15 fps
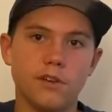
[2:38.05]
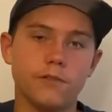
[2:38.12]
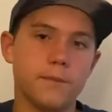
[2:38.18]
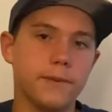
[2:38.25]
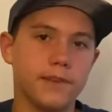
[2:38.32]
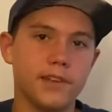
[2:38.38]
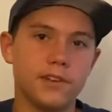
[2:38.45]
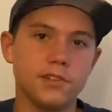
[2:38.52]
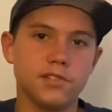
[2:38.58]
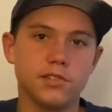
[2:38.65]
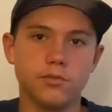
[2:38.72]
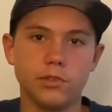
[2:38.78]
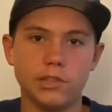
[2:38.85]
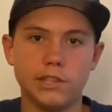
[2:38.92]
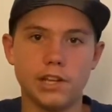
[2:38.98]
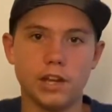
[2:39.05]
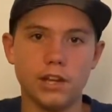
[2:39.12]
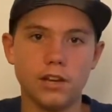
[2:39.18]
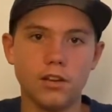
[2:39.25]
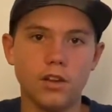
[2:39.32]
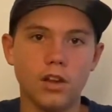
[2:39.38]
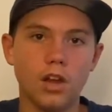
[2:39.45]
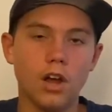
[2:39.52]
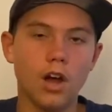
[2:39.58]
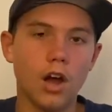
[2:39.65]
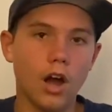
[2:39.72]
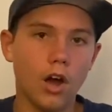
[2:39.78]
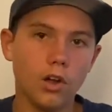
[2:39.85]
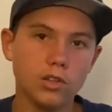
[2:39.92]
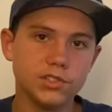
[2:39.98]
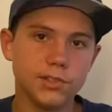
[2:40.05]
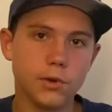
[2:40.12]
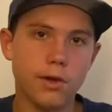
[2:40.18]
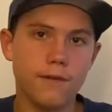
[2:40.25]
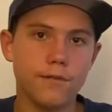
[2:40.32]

For beginners, it's really not. Also,